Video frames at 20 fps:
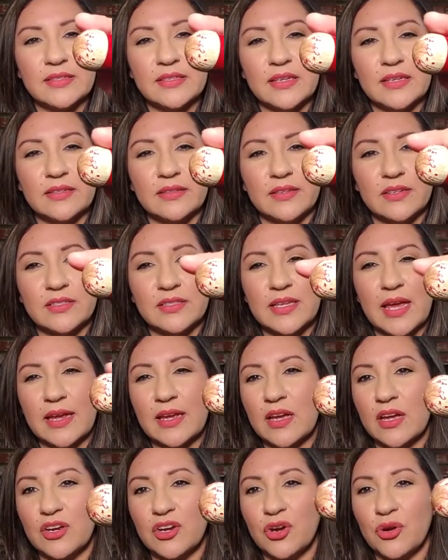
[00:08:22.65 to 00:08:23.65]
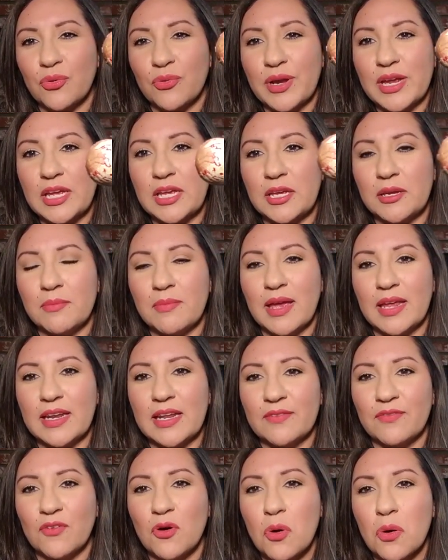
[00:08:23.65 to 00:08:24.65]
it looks like a cream, and
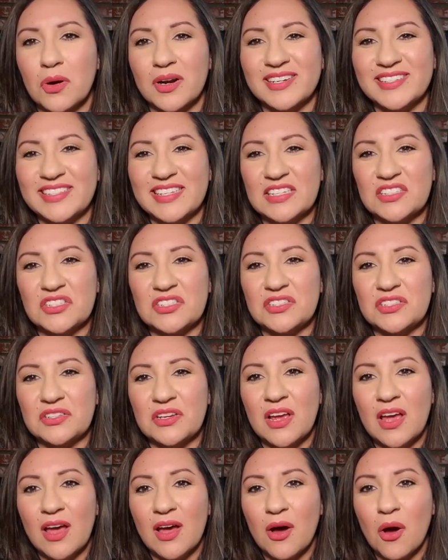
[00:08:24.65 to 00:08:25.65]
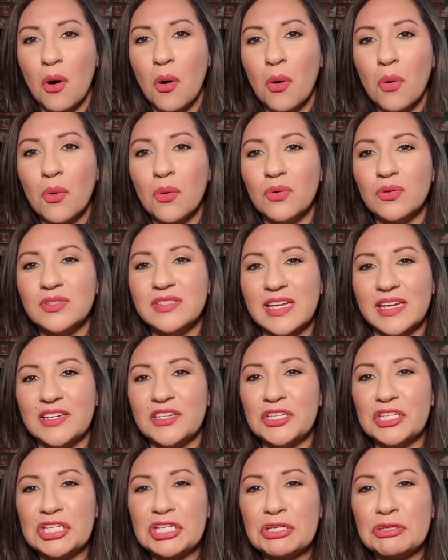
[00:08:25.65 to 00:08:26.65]
of course it's old and
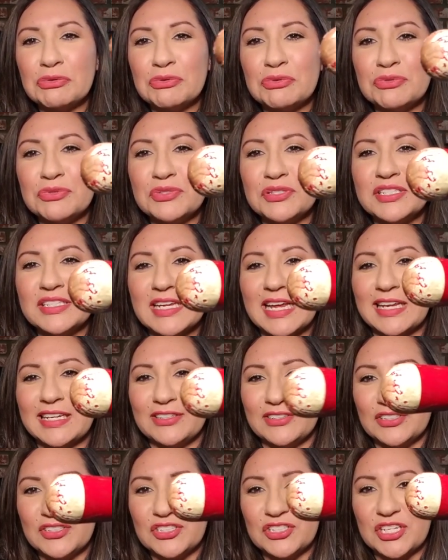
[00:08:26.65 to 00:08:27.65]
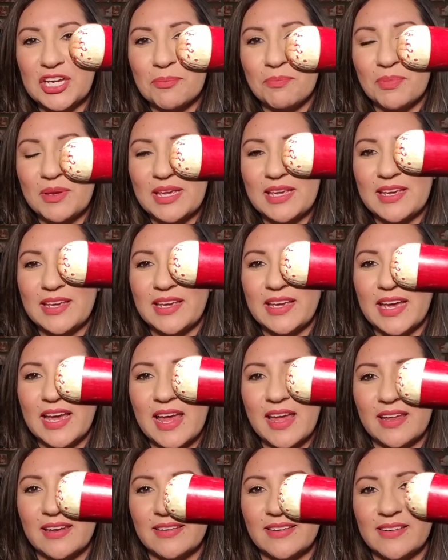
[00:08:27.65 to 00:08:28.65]
used and chippy,
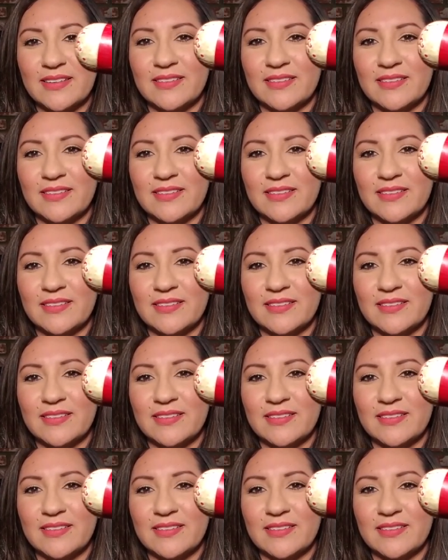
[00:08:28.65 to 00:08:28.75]
and